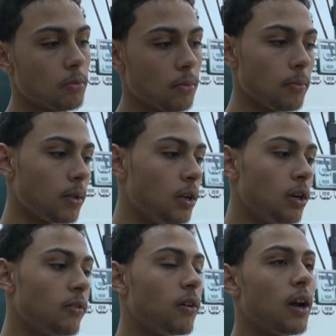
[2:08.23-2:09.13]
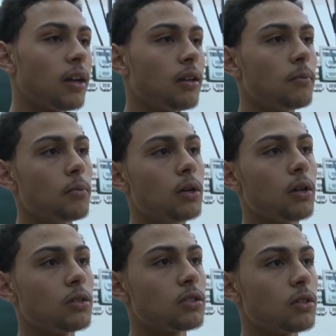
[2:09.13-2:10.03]
I mean, nerve-wracking, but
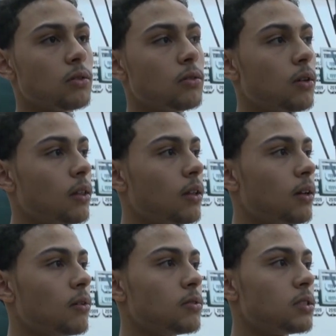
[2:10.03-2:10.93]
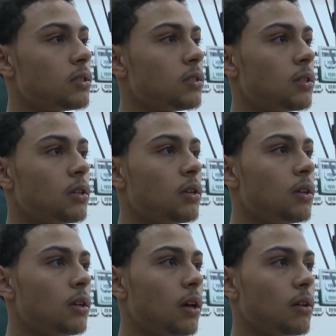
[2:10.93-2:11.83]
also I think I was
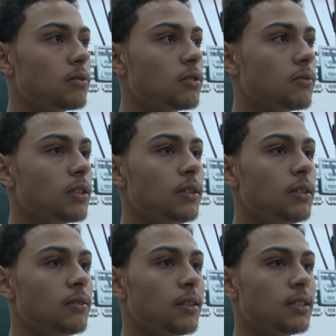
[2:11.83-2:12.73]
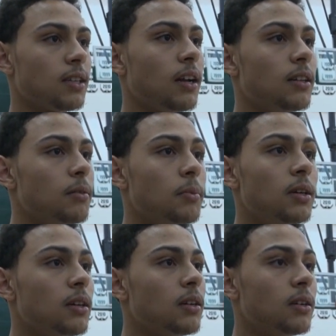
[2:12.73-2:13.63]
just really excited to
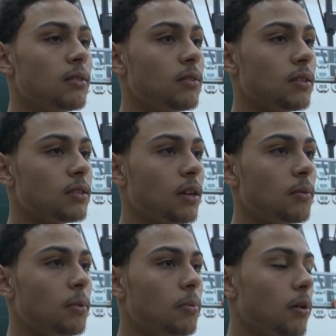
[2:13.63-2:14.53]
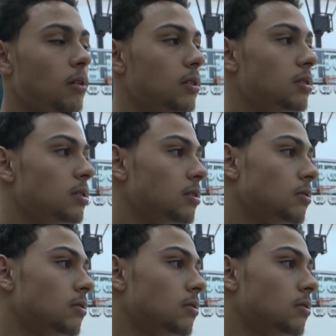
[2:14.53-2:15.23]
be here and excited to be part of this.